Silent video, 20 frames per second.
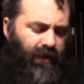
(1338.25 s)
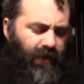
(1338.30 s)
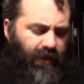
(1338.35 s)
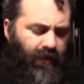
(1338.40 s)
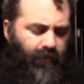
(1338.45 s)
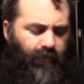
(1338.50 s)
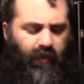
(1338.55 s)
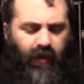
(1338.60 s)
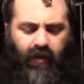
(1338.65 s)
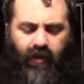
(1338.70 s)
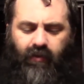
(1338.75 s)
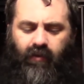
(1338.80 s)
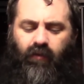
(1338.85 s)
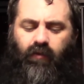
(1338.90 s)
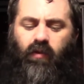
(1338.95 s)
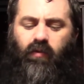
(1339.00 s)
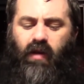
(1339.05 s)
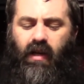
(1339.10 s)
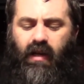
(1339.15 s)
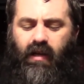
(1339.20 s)
Um, because if
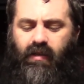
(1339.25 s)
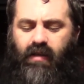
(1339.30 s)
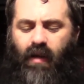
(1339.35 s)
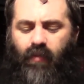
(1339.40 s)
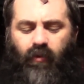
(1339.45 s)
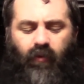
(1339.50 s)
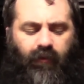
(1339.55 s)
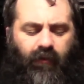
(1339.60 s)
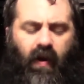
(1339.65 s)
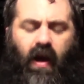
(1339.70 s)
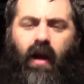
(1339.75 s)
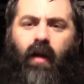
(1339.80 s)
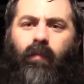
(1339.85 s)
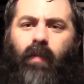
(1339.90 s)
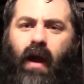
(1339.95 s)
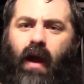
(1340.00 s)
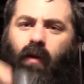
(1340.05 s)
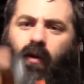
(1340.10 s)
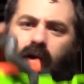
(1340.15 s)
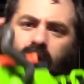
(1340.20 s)
you need double
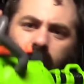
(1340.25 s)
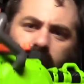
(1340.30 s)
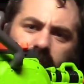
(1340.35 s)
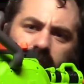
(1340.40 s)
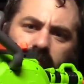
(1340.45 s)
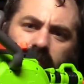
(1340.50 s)
firepower,